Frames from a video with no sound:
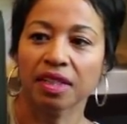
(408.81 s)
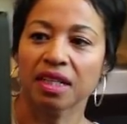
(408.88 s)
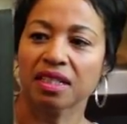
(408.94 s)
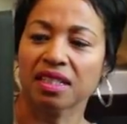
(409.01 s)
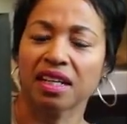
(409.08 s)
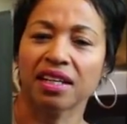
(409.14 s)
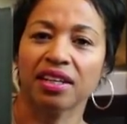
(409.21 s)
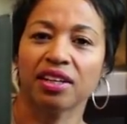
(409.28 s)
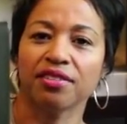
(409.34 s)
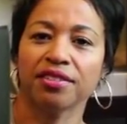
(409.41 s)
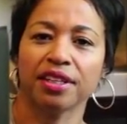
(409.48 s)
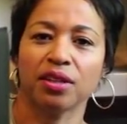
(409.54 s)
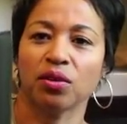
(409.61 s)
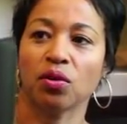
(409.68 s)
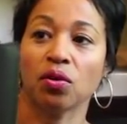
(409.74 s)
it's not
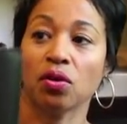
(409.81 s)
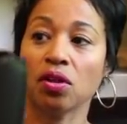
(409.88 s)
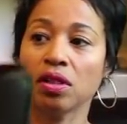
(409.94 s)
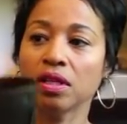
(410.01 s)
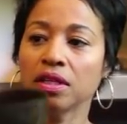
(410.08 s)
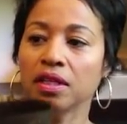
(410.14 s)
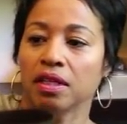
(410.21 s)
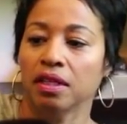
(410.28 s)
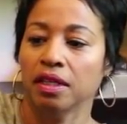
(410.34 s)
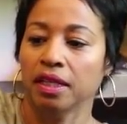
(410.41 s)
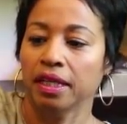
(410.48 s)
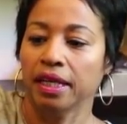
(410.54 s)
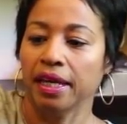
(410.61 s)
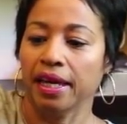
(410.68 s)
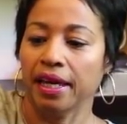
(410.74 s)
heavy at all.
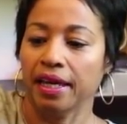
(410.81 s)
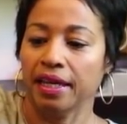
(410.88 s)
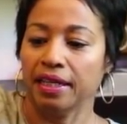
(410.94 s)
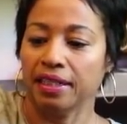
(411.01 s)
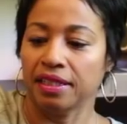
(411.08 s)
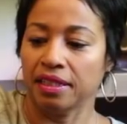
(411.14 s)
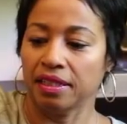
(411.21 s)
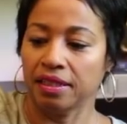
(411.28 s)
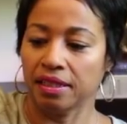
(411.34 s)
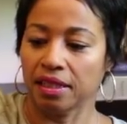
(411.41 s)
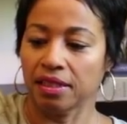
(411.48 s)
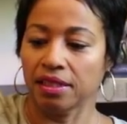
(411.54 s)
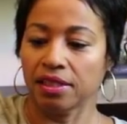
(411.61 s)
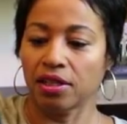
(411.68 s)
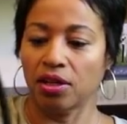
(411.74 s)
And it
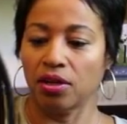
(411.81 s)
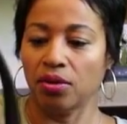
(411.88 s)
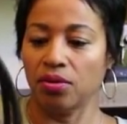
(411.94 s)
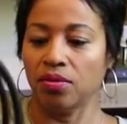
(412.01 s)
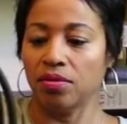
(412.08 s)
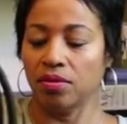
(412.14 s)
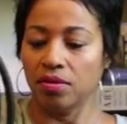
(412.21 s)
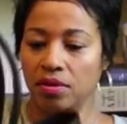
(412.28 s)
does go